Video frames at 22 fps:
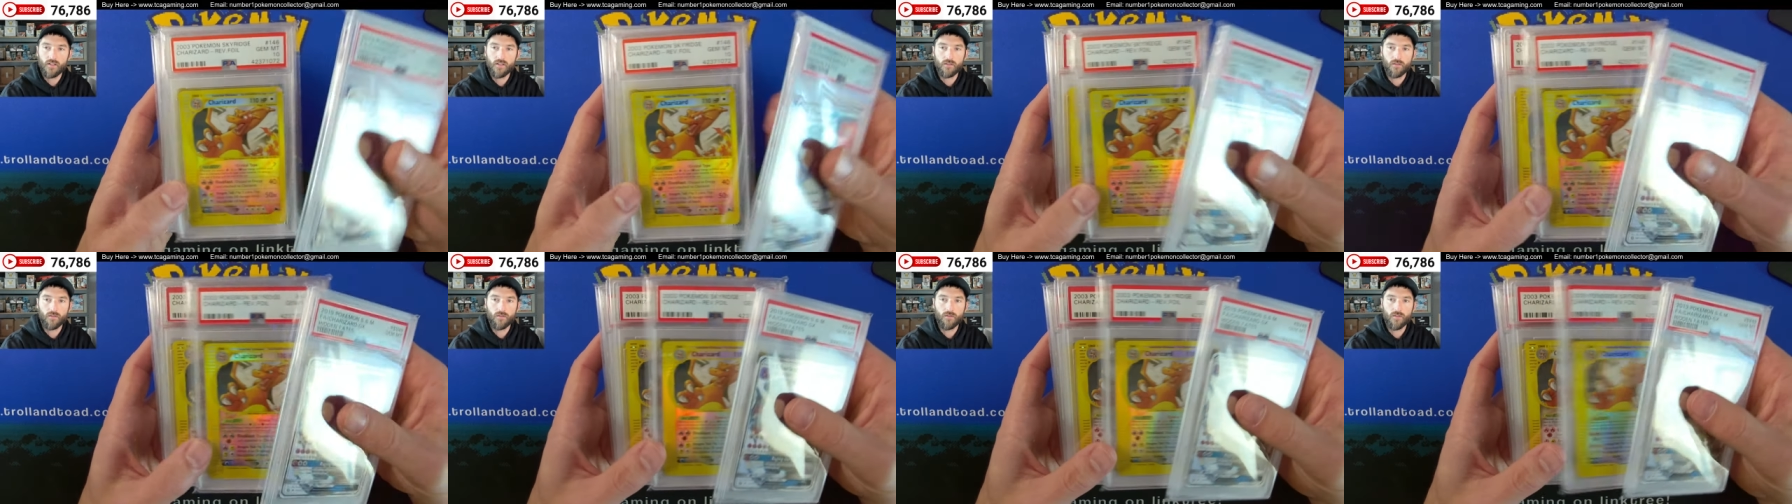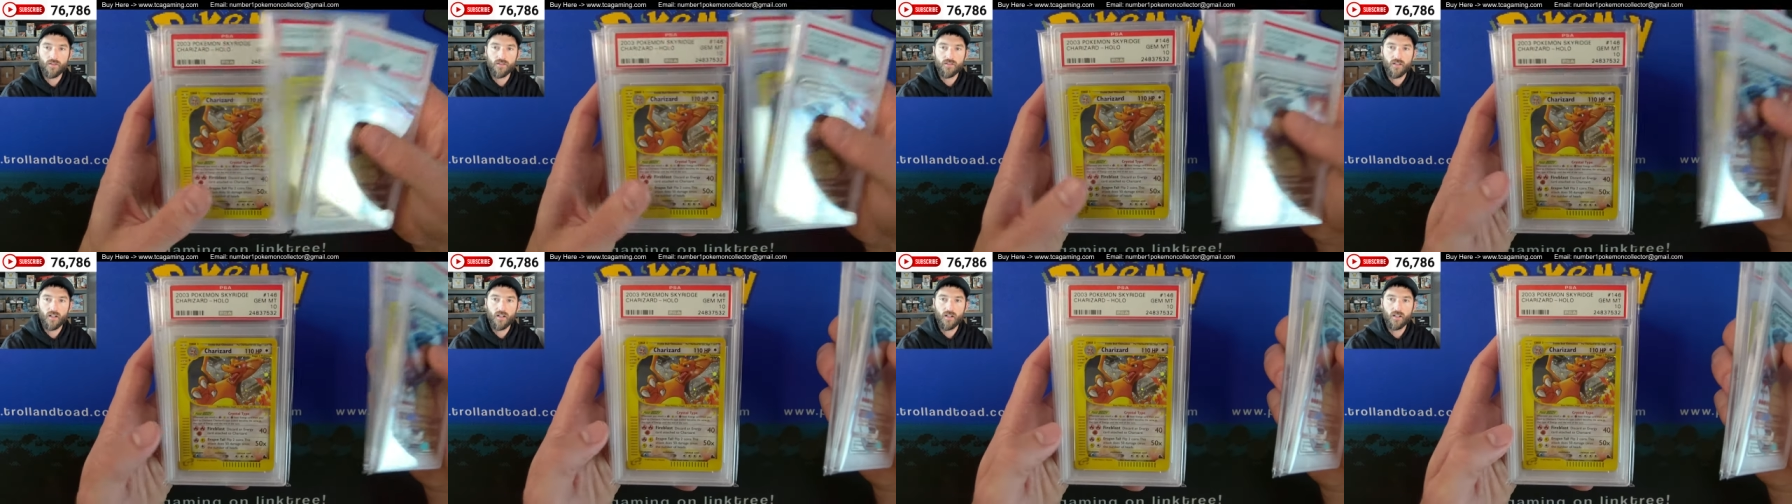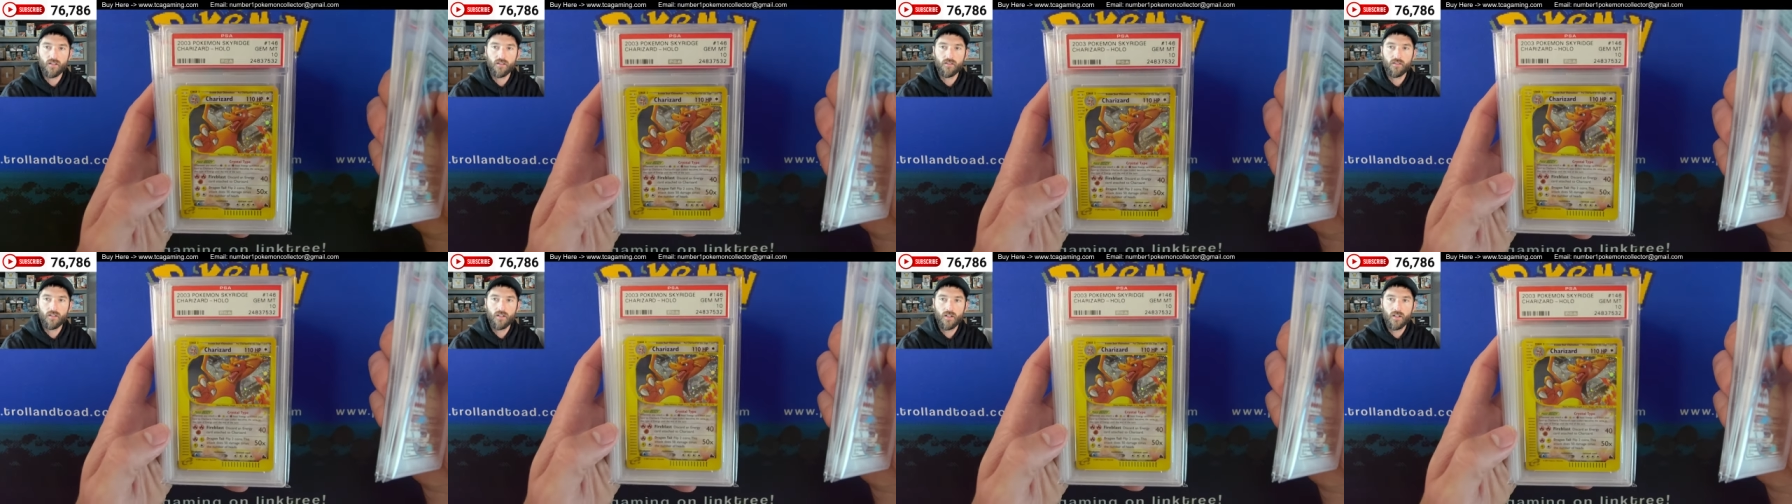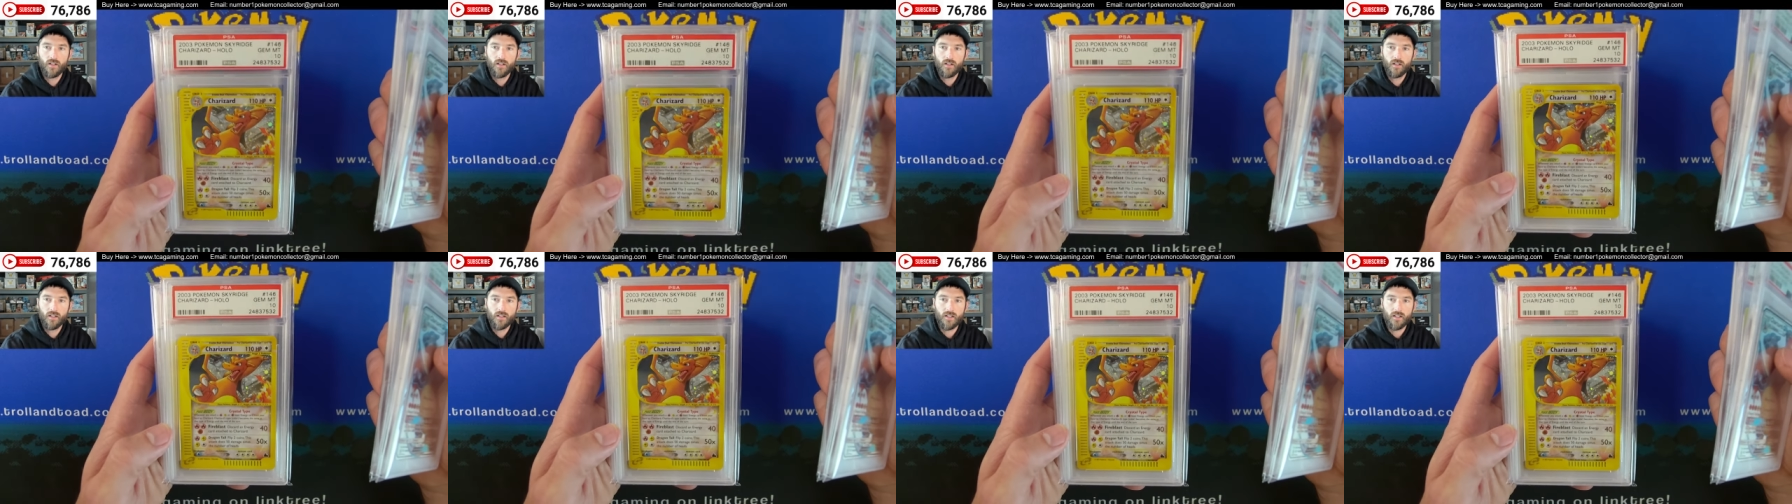Got the reverse holo.
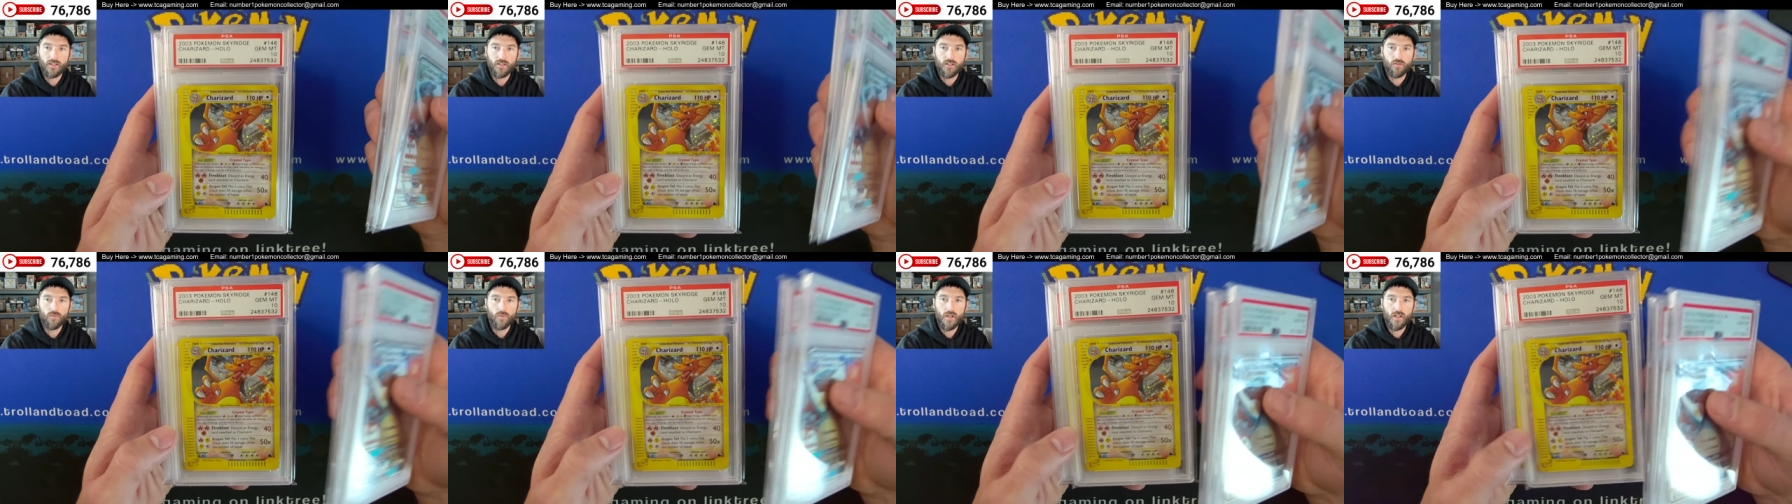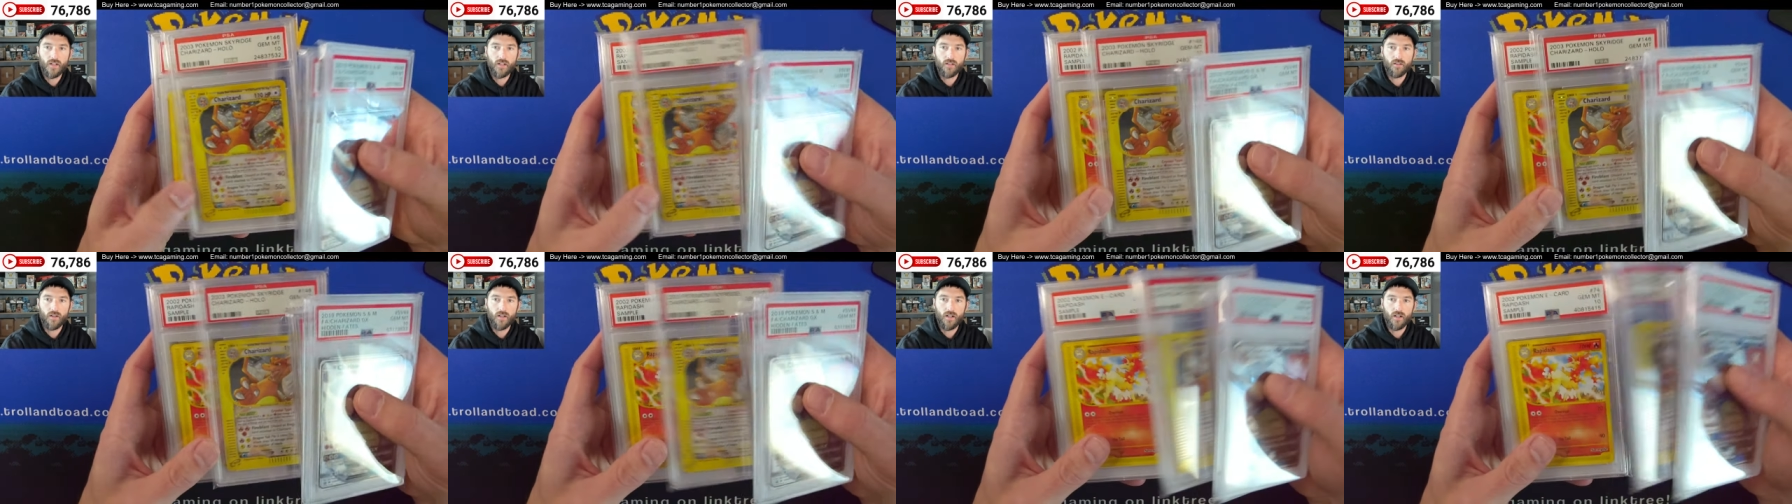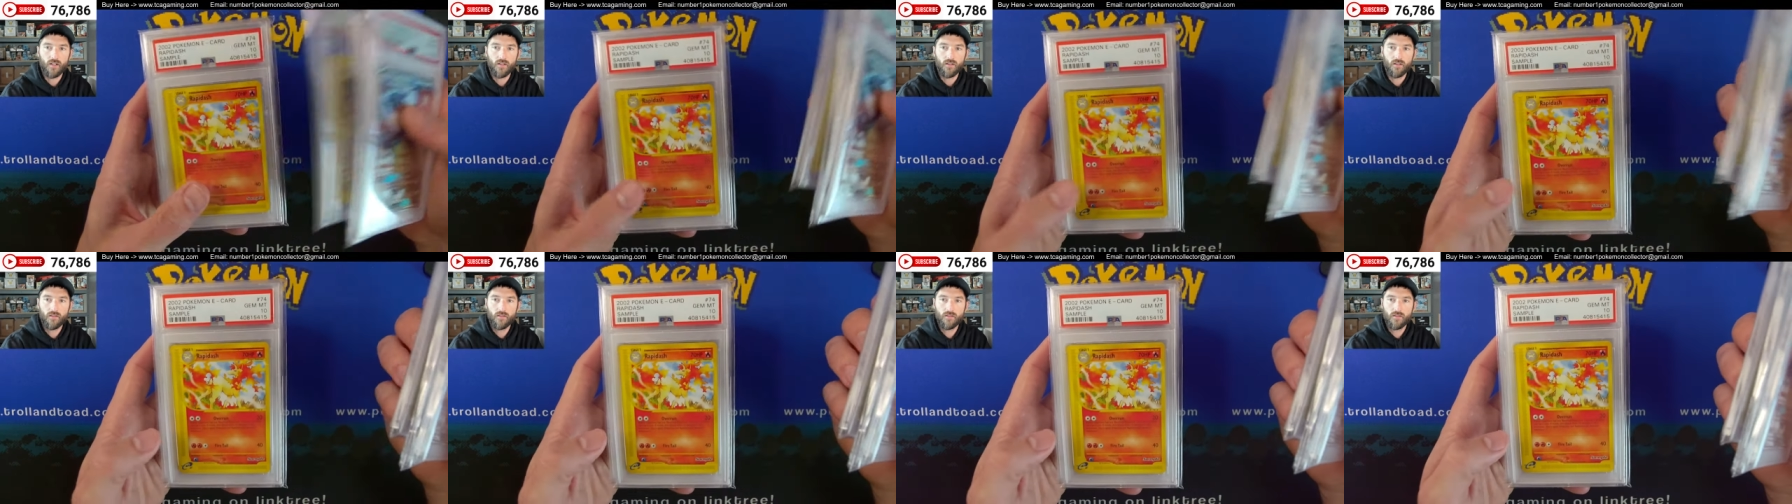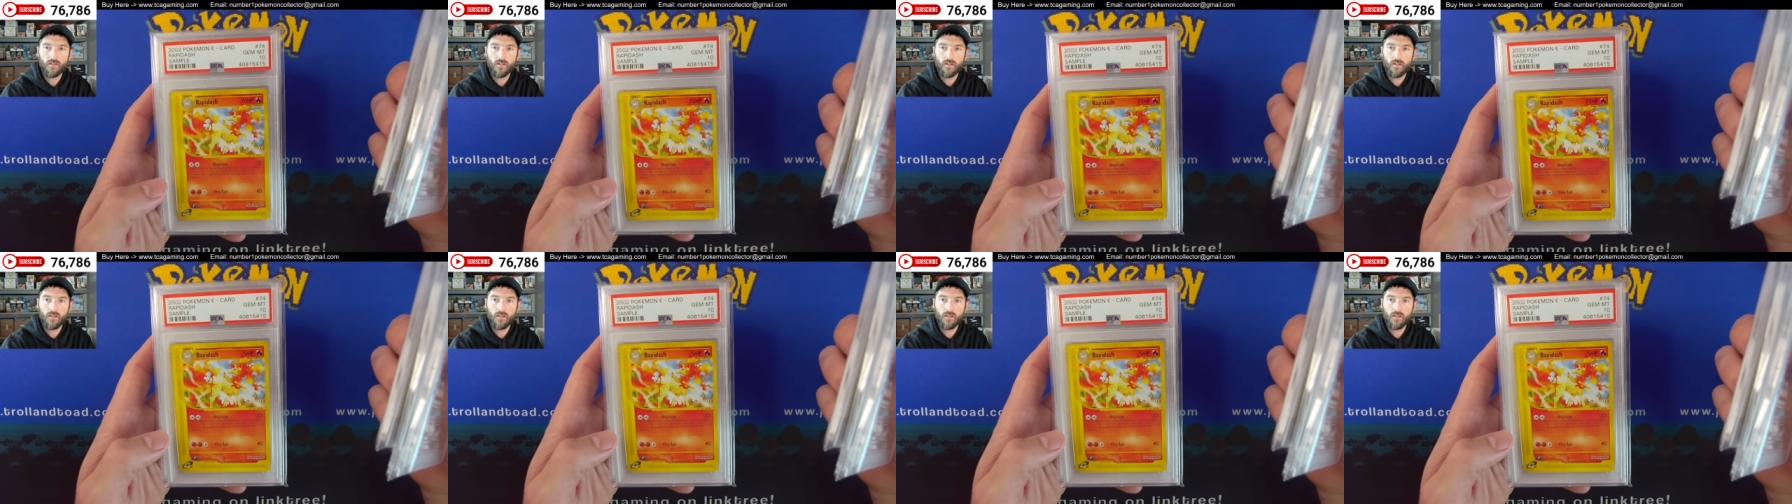Got the regular holo.